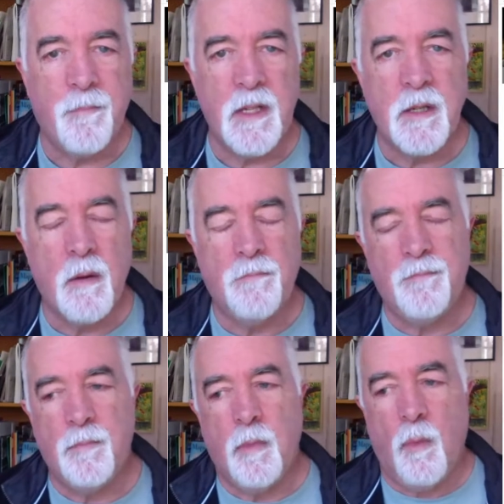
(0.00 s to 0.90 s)
So
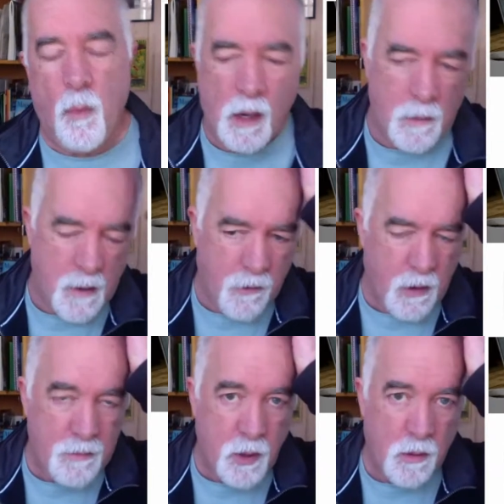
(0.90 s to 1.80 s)
whenever
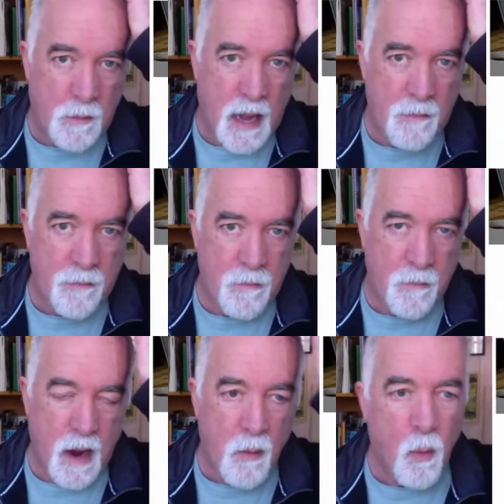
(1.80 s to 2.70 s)
I'm doing my
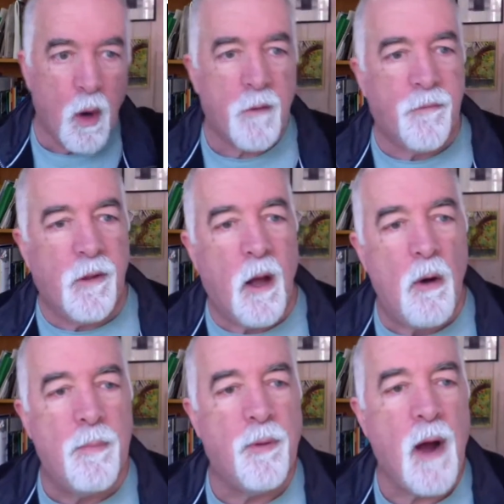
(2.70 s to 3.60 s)

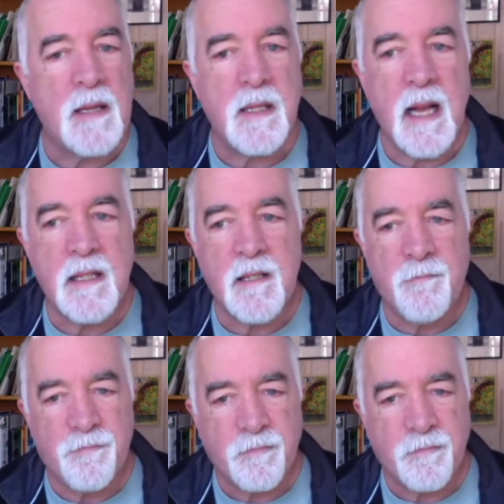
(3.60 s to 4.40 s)
workflow process